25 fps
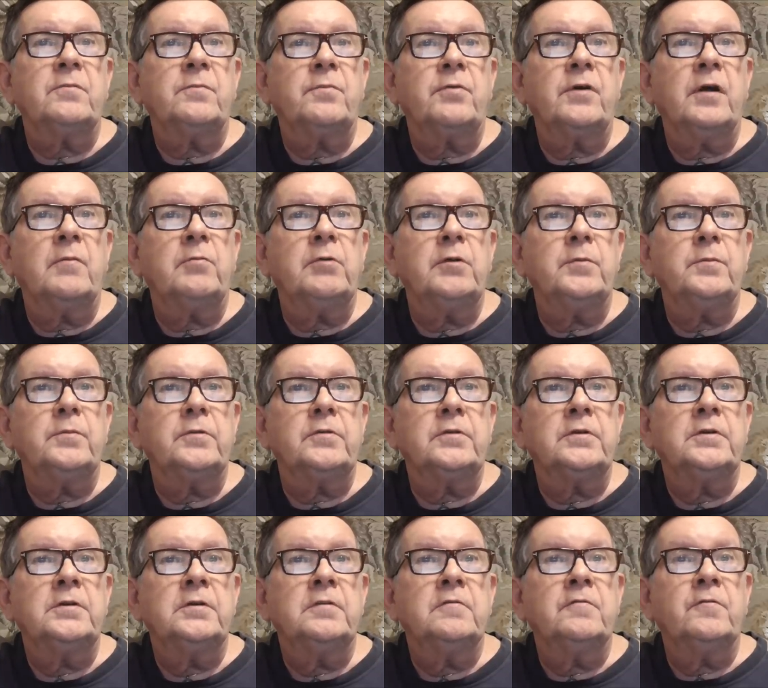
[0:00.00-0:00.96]

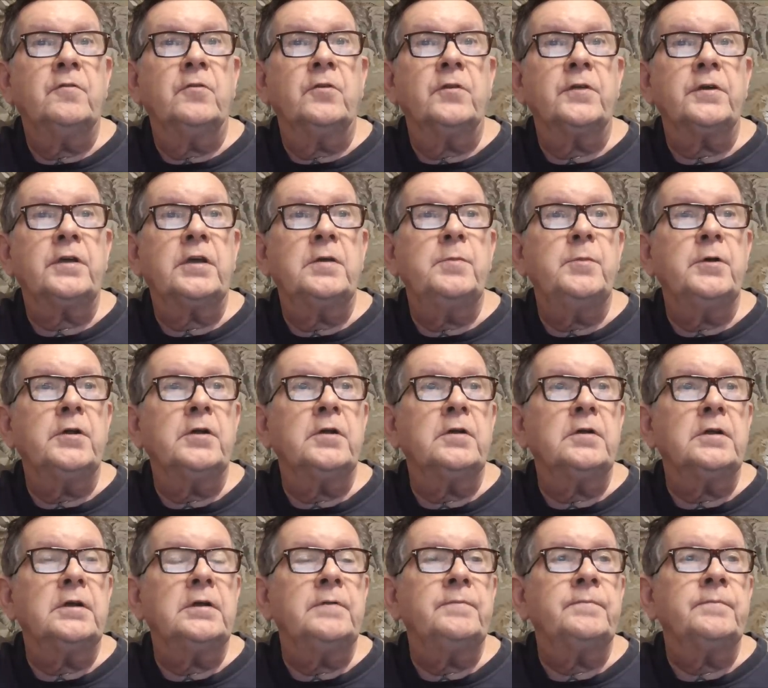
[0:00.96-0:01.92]
problems for the
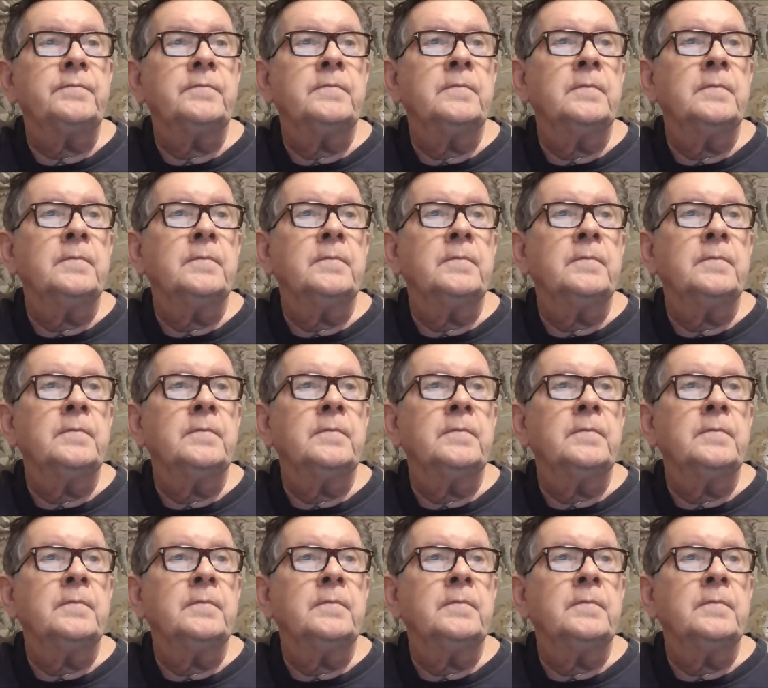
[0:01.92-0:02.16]
community.